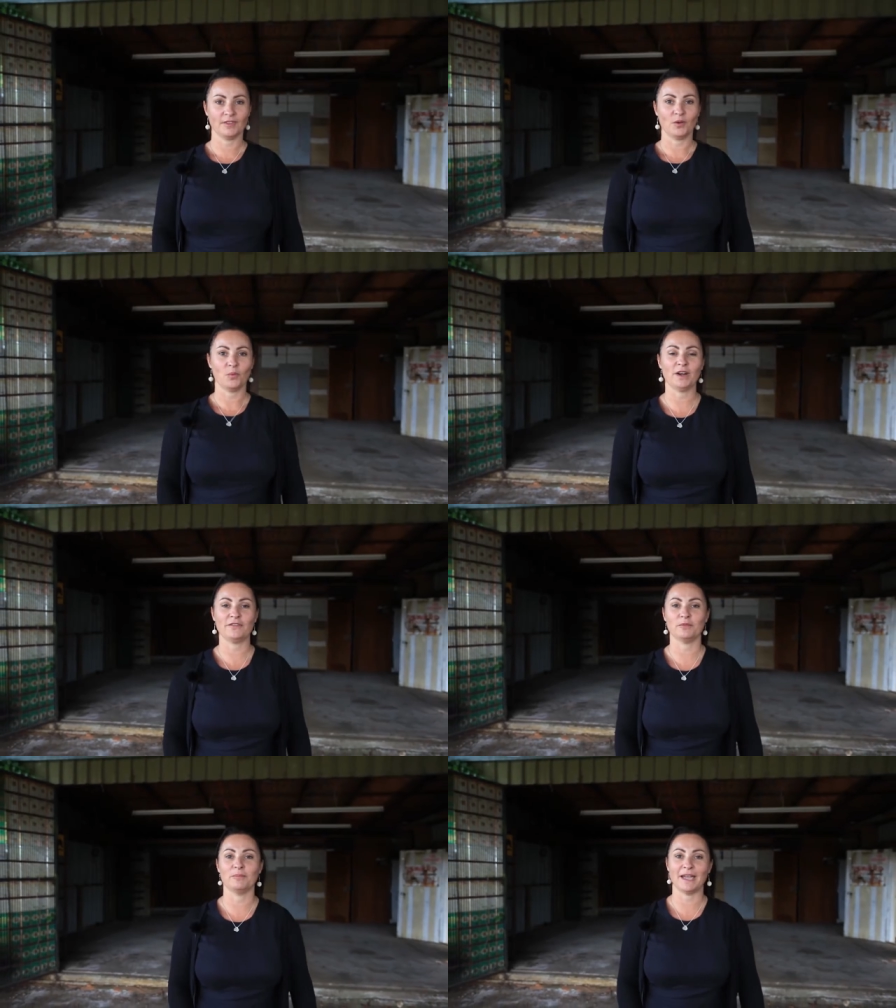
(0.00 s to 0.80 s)
One
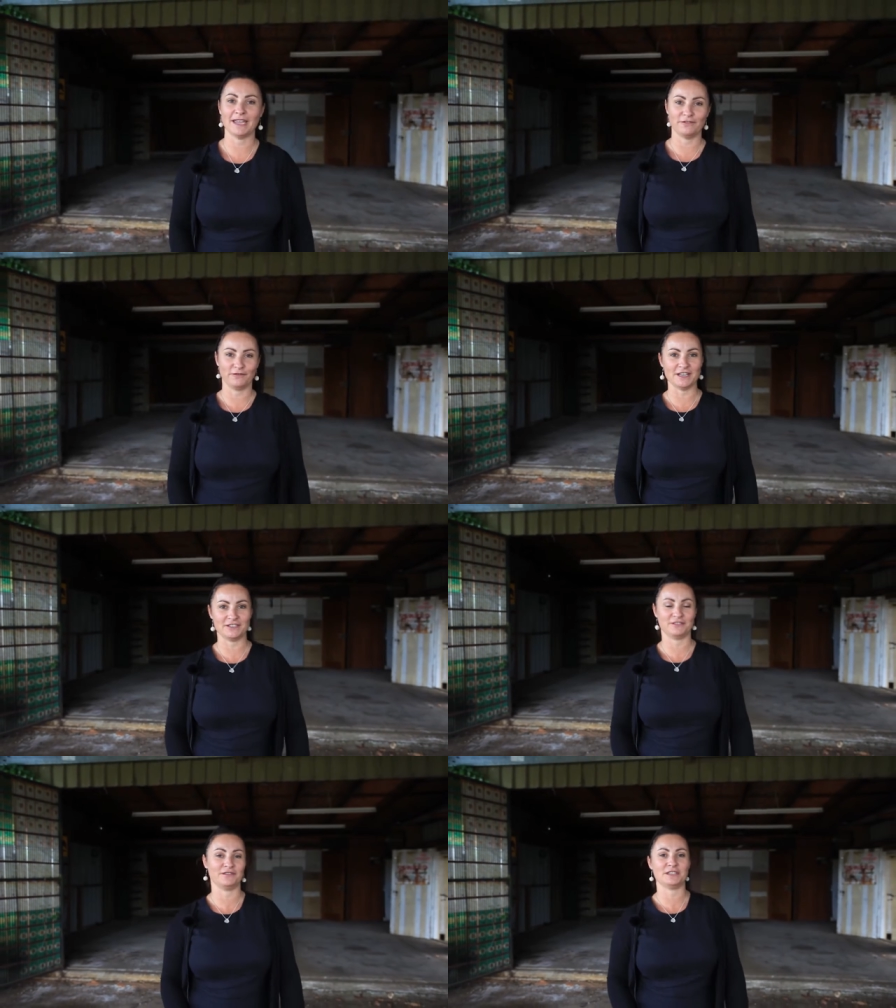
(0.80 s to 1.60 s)
of the main
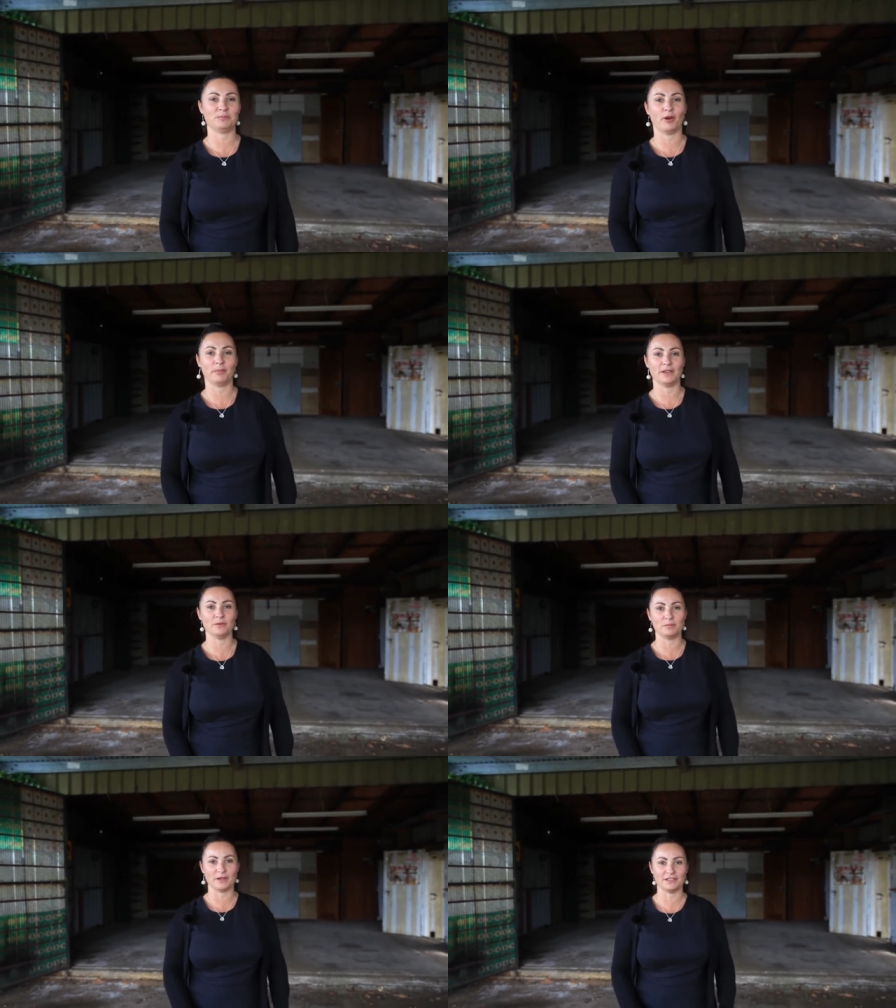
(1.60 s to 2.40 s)
features of this property
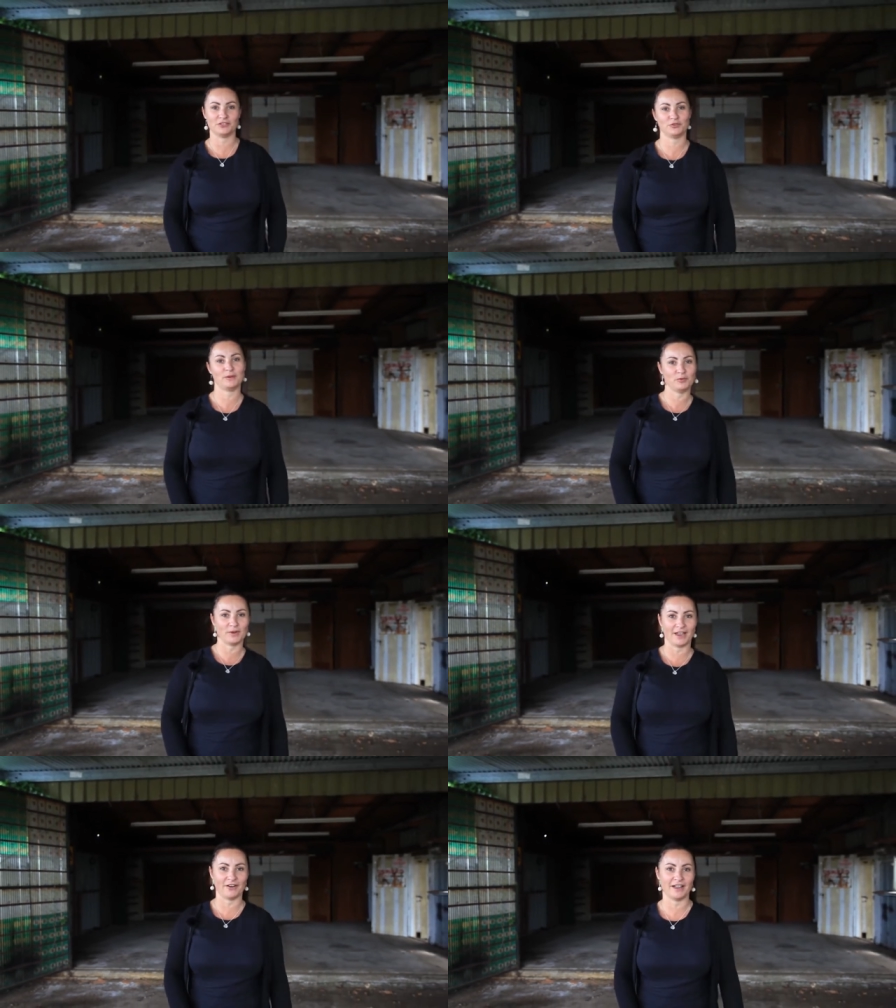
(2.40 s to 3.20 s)
would be the triple
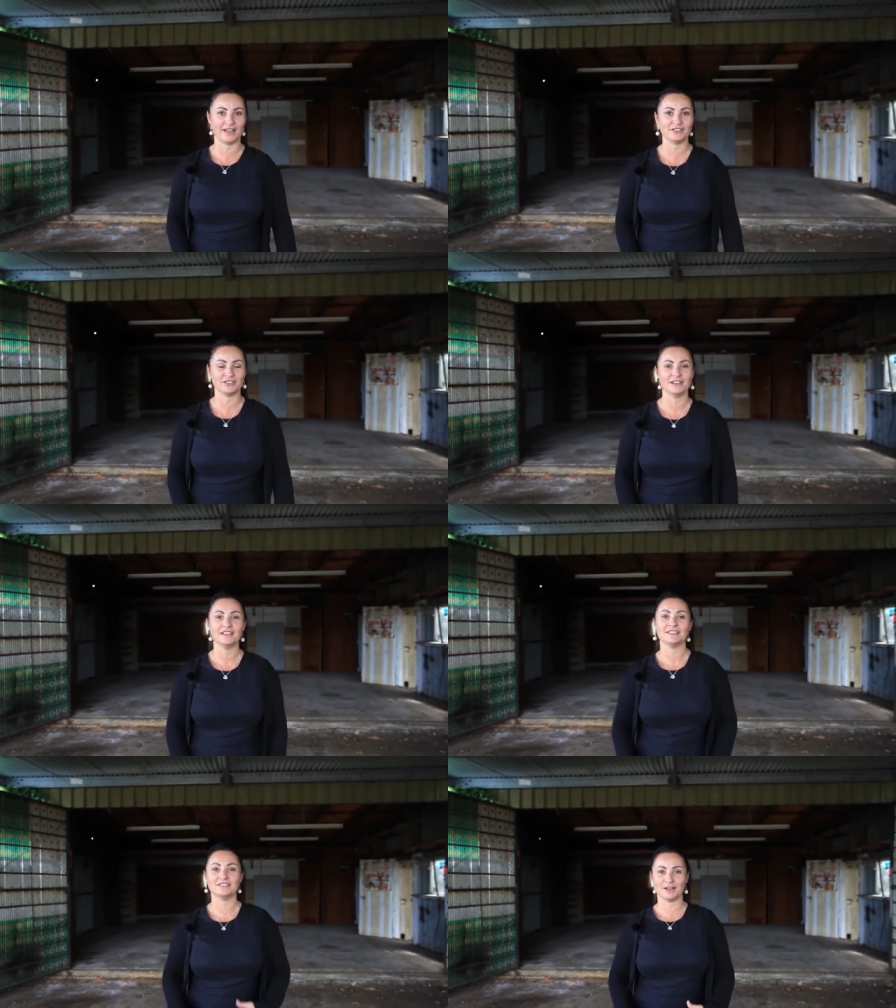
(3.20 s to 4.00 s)
garage,
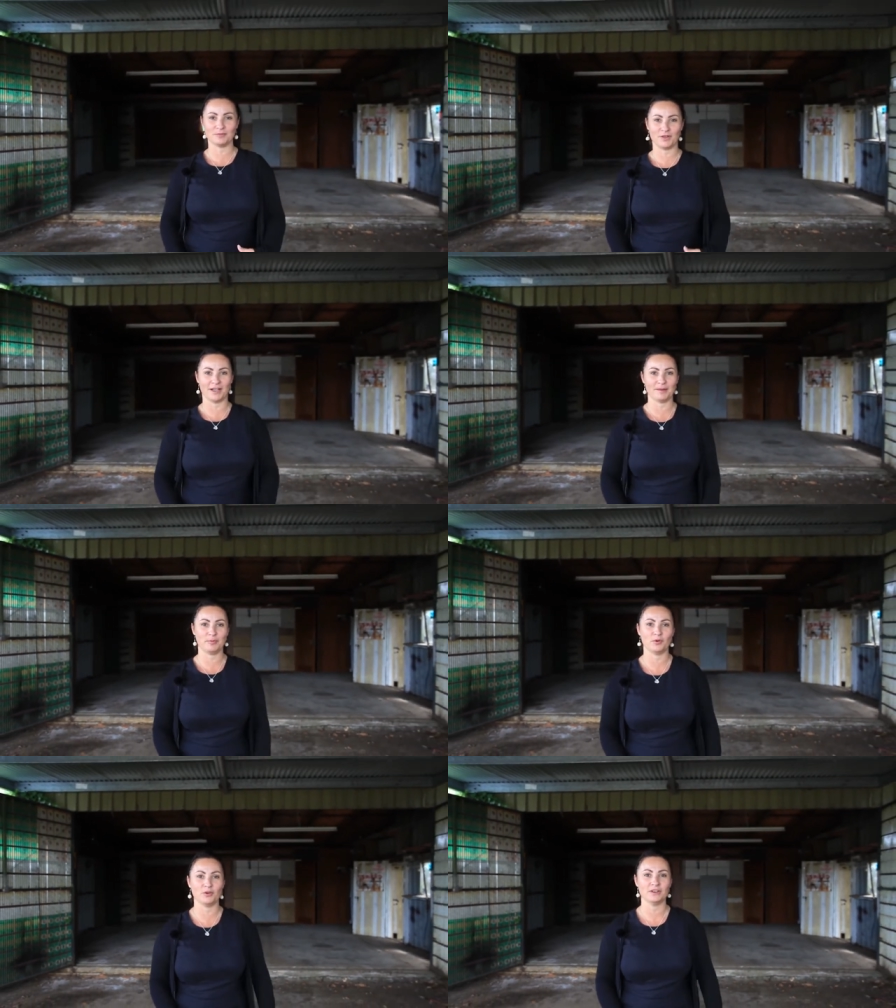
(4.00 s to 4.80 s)
double
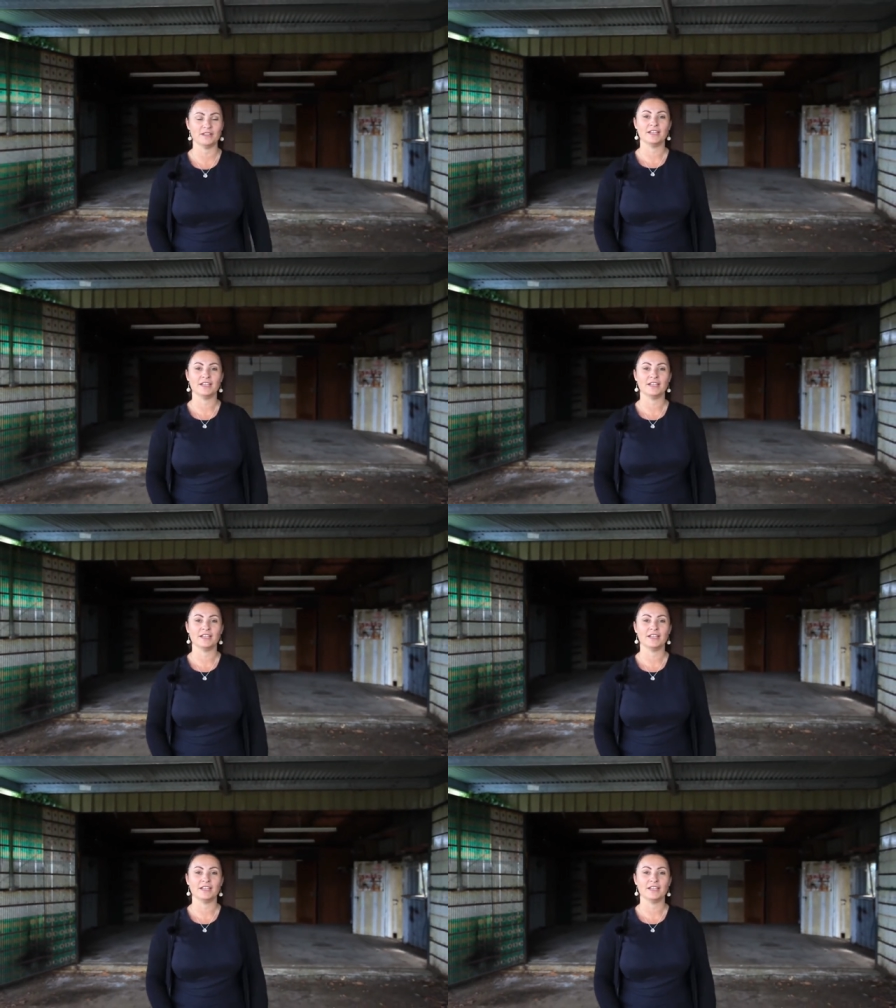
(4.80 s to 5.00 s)
carport.